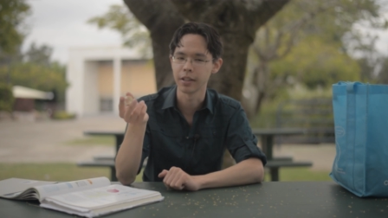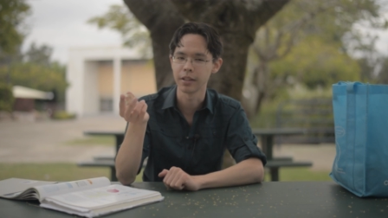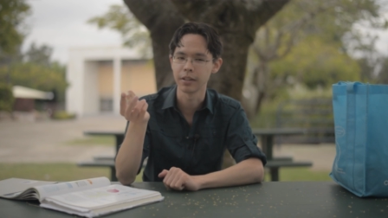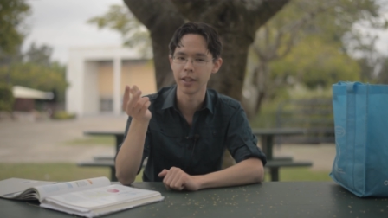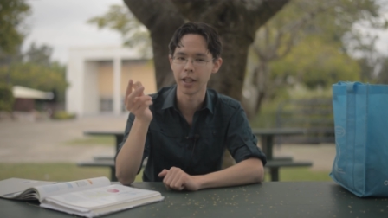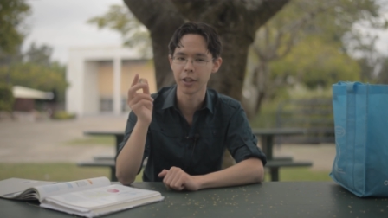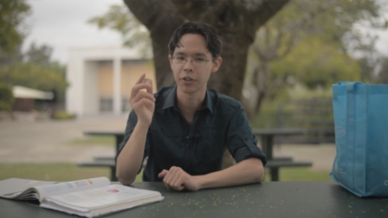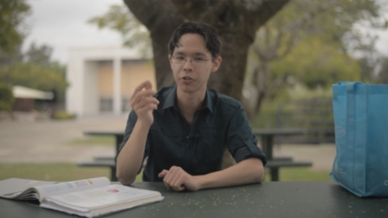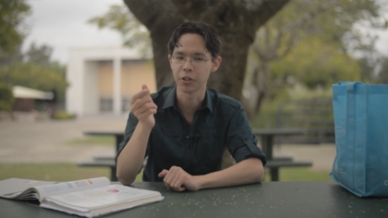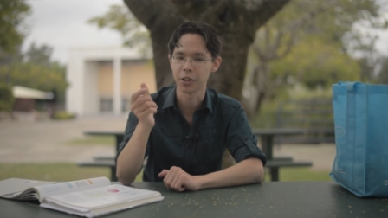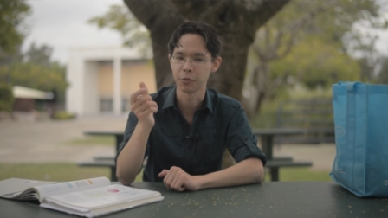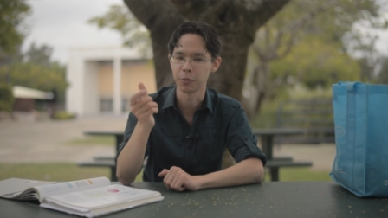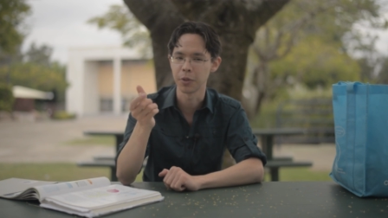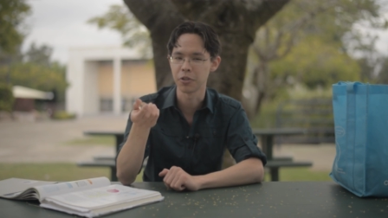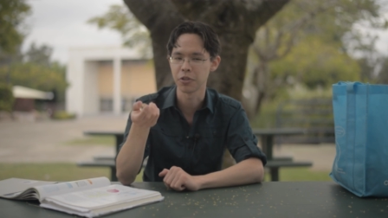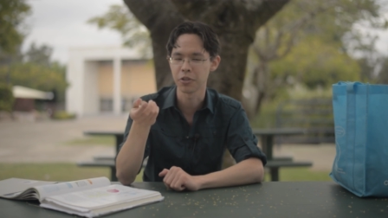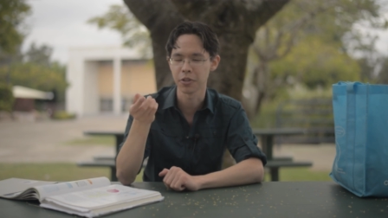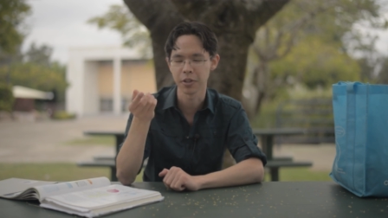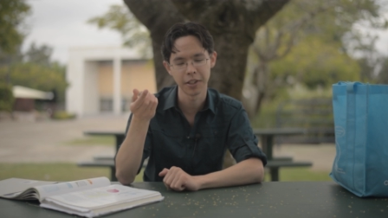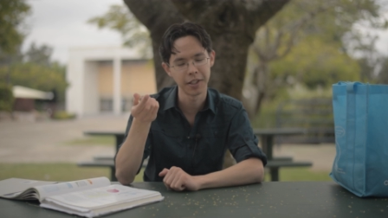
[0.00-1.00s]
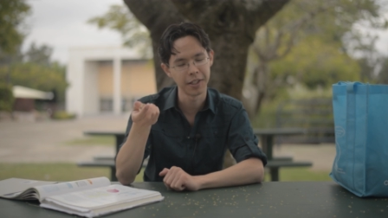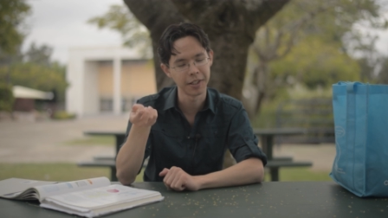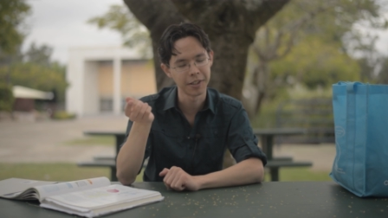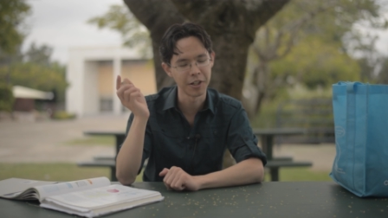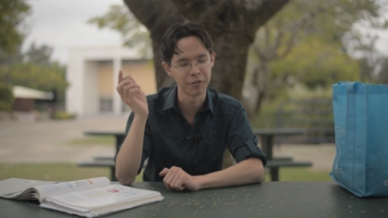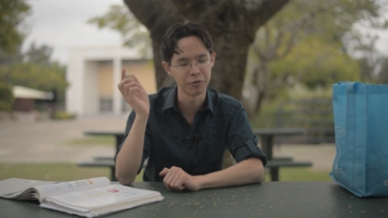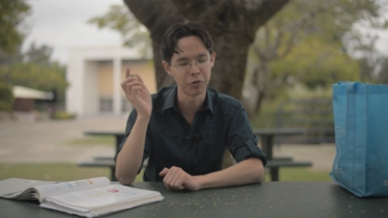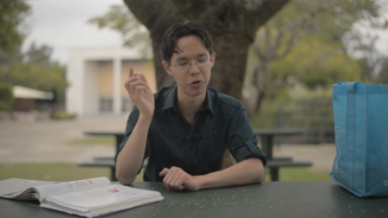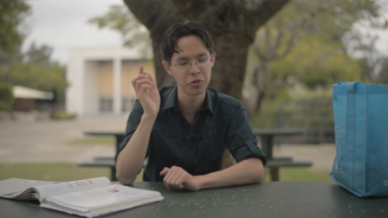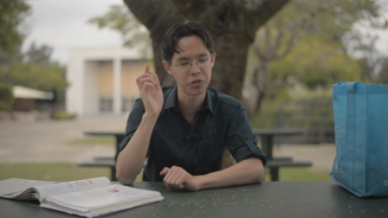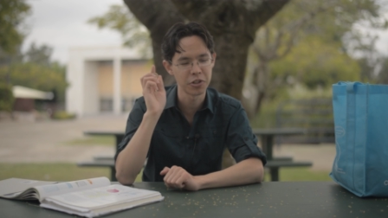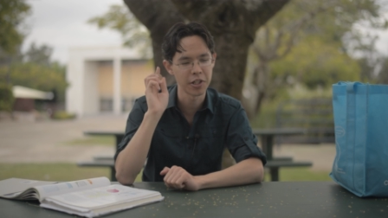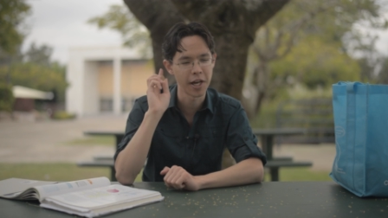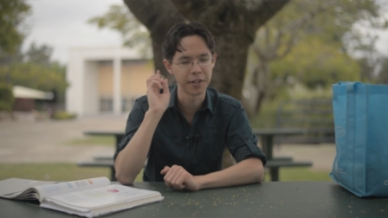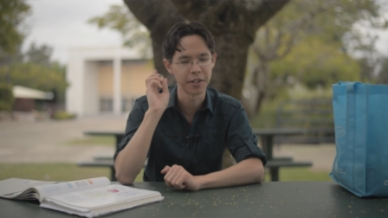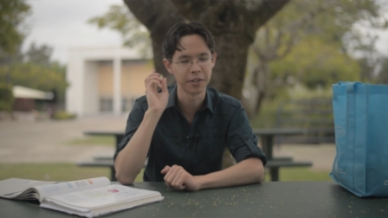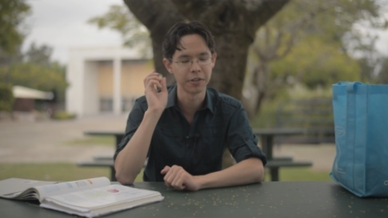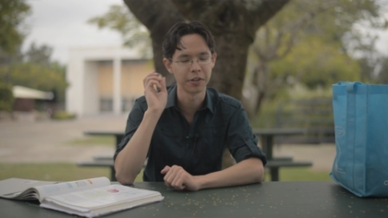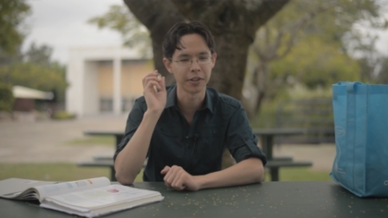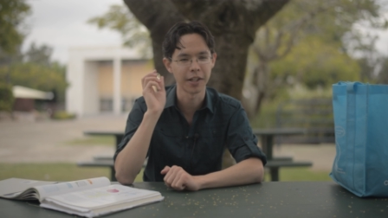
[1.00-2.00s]
lecture, which unfortunately I
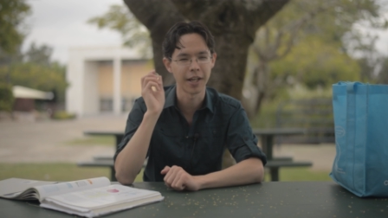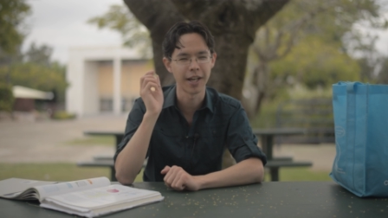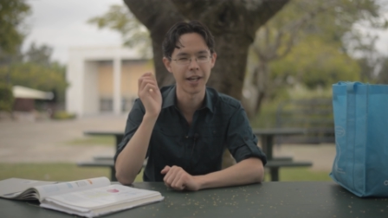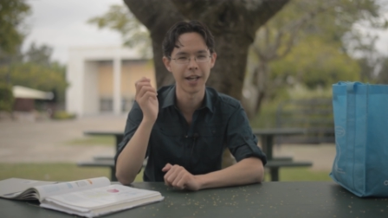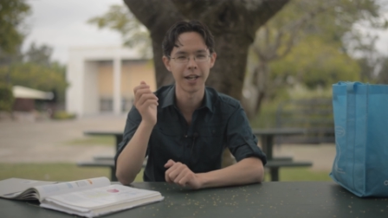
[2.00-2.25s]
did not